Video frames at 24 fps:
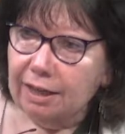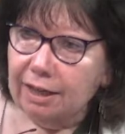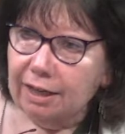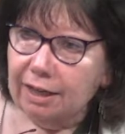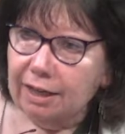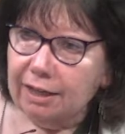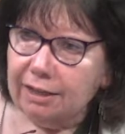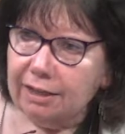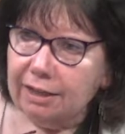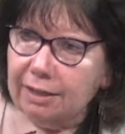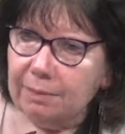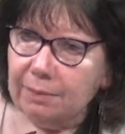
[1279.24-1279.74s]

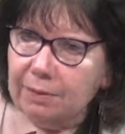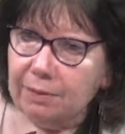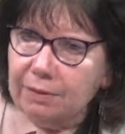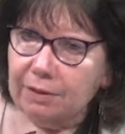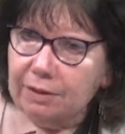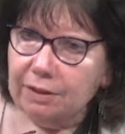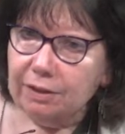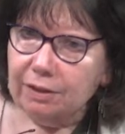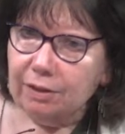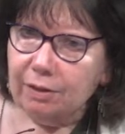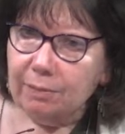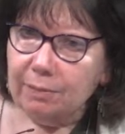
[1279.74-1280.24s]
Someone
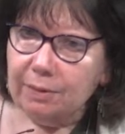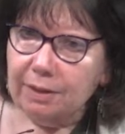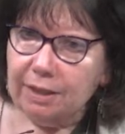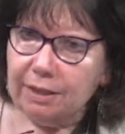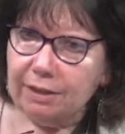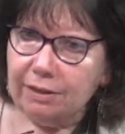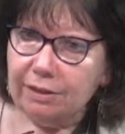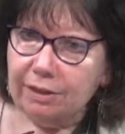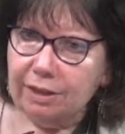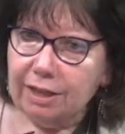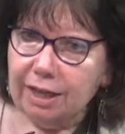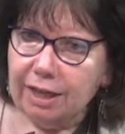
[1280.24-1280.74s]
told me
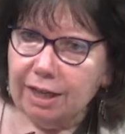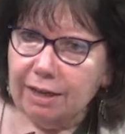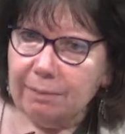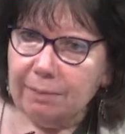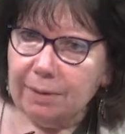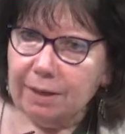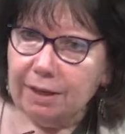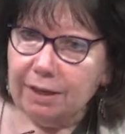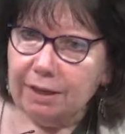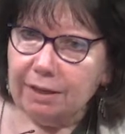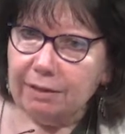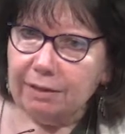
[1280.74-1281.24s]
yesterday
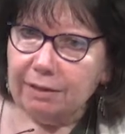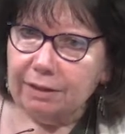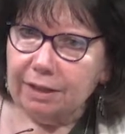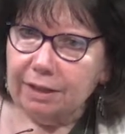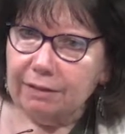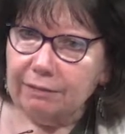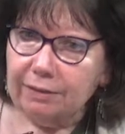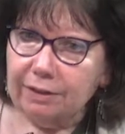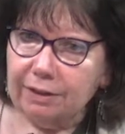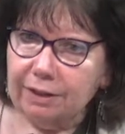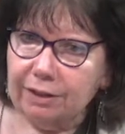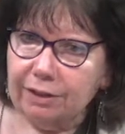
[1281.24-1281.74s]
about a
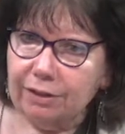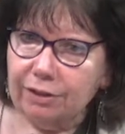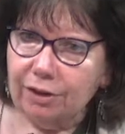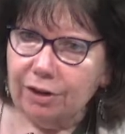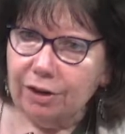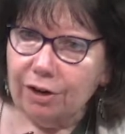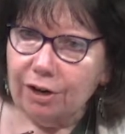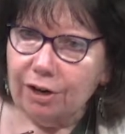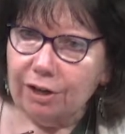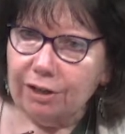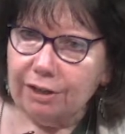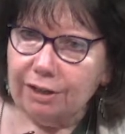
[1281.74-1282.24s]
lovely little
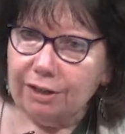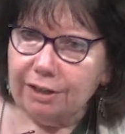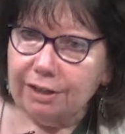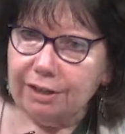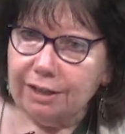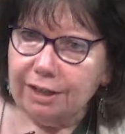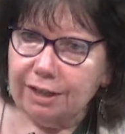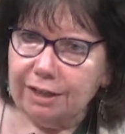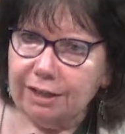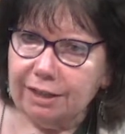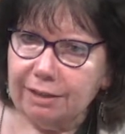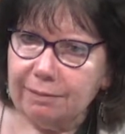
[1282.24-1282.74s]
card that
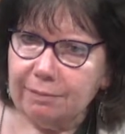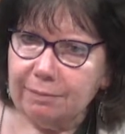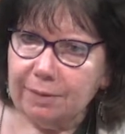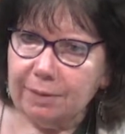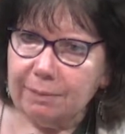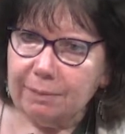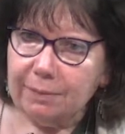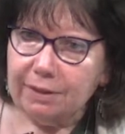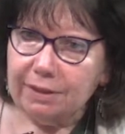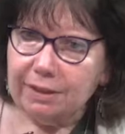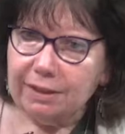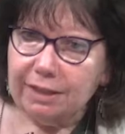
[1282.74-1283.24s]
said something about
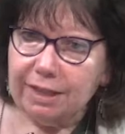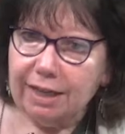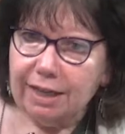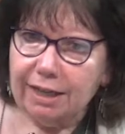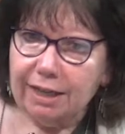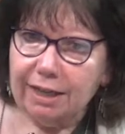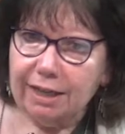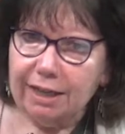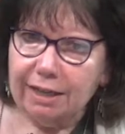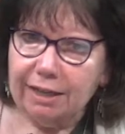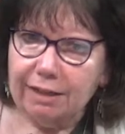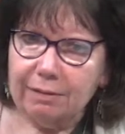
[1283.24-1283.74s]

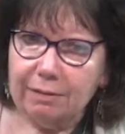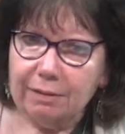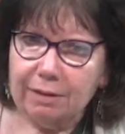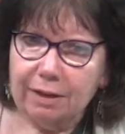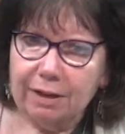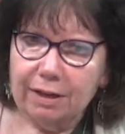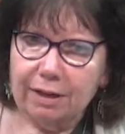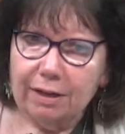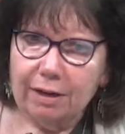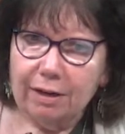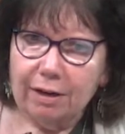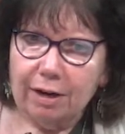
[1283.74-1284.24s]
mistaking
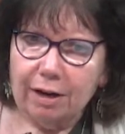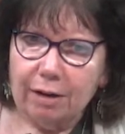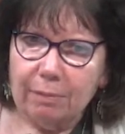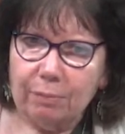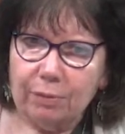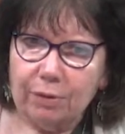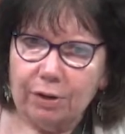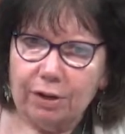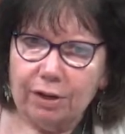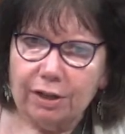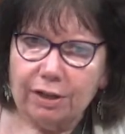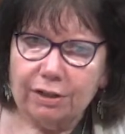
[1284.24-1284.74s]
a
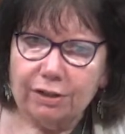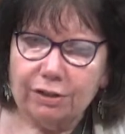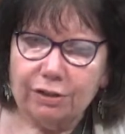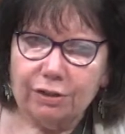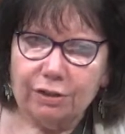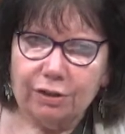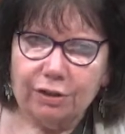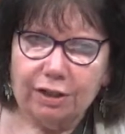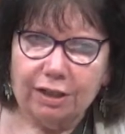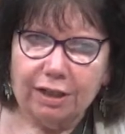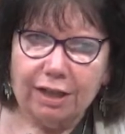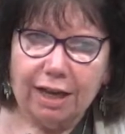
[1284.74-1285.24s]
prayer concern
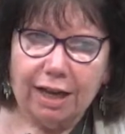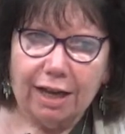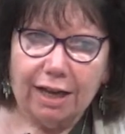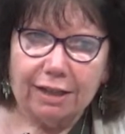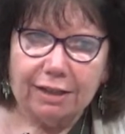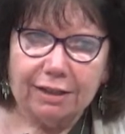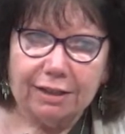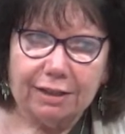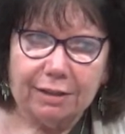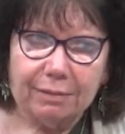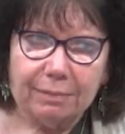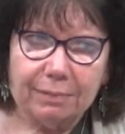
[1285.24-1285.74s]
and
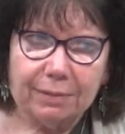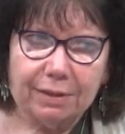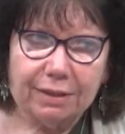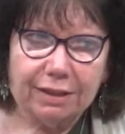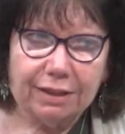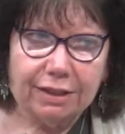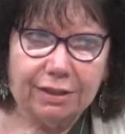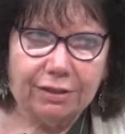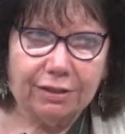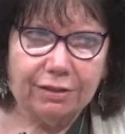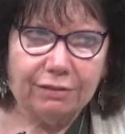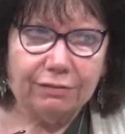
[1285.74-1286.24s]
gossip, because
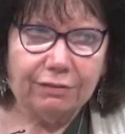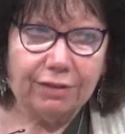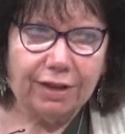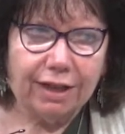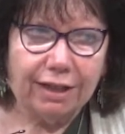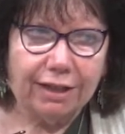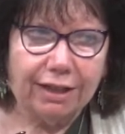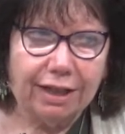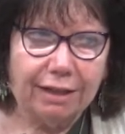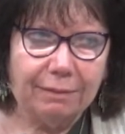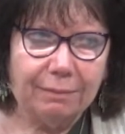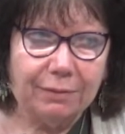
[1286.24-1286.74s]
there's a fine
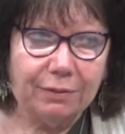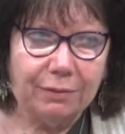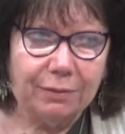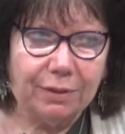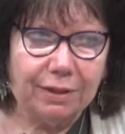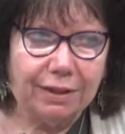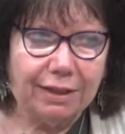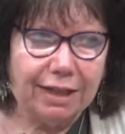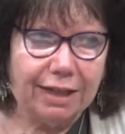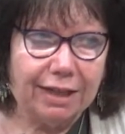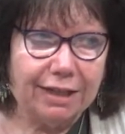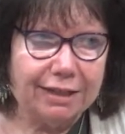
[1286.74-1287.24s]
line between
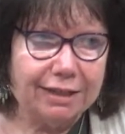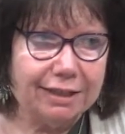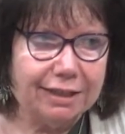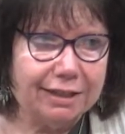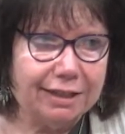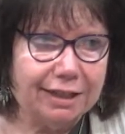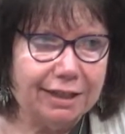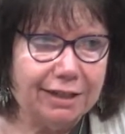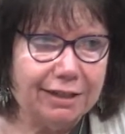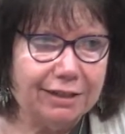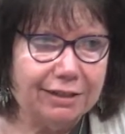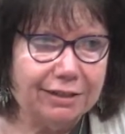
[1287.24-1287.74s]
that, isn't
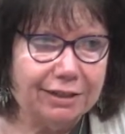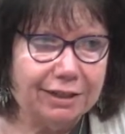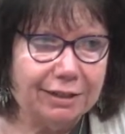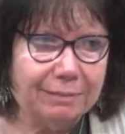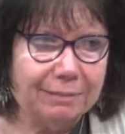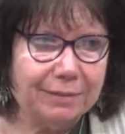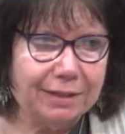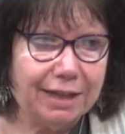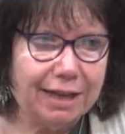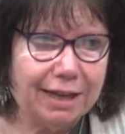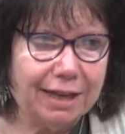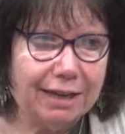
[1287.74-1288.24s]
there,
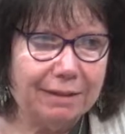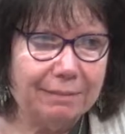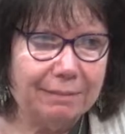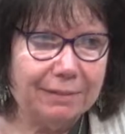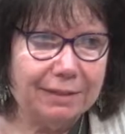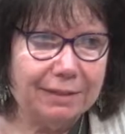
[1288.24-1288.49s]
sometimes?